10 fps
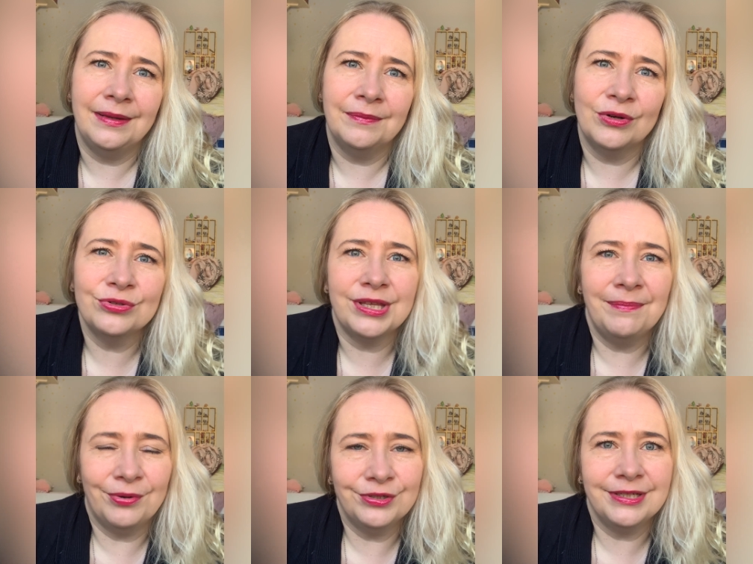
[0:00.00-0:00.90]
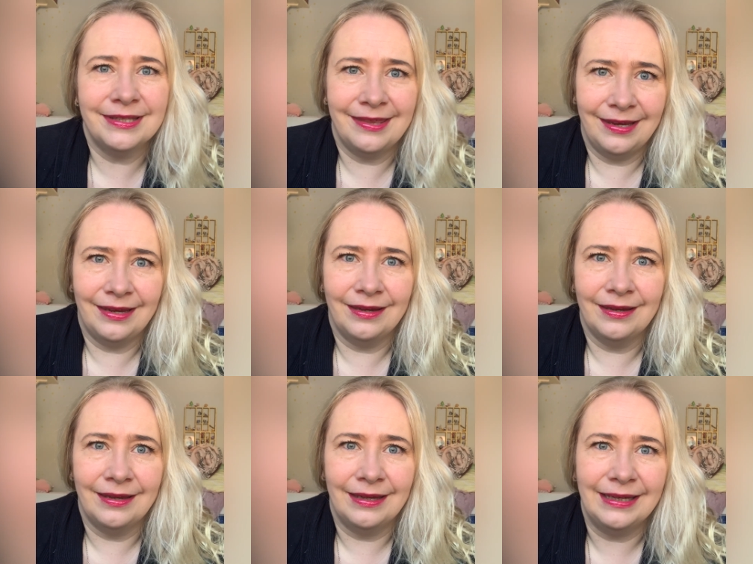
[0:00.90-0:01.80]
The most important thing
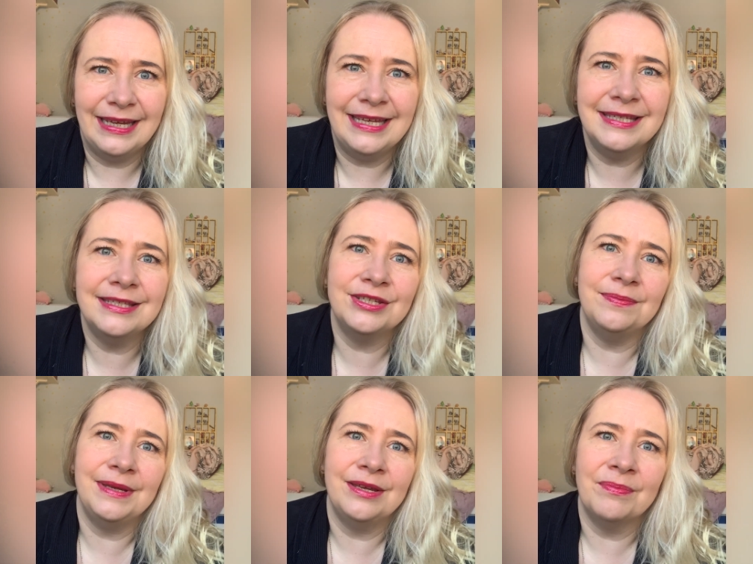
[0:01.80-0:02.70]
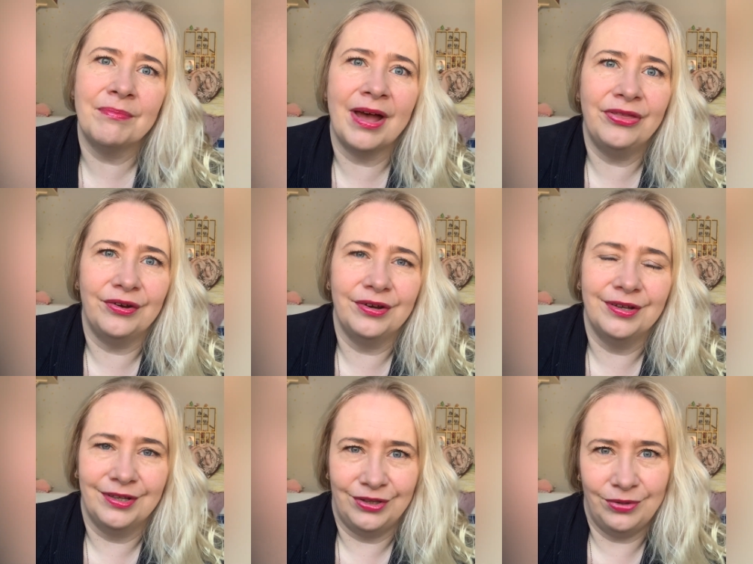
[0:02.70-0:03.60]
is to be a mother
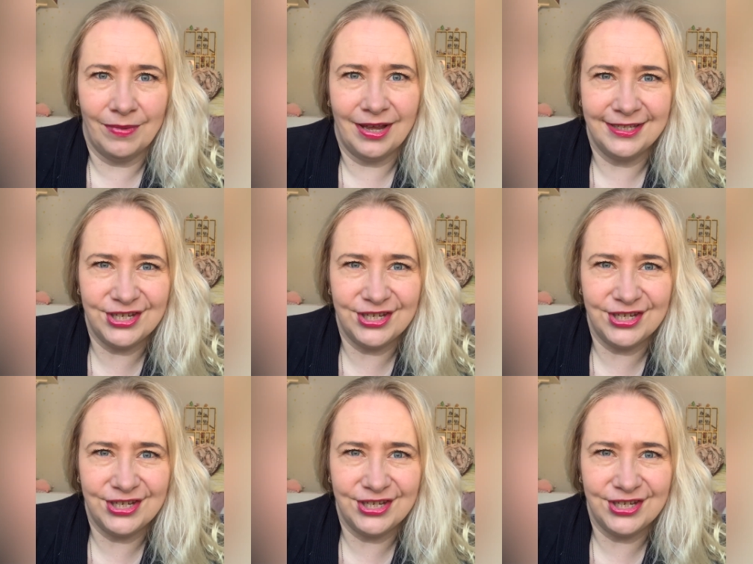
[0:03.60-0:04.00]
to my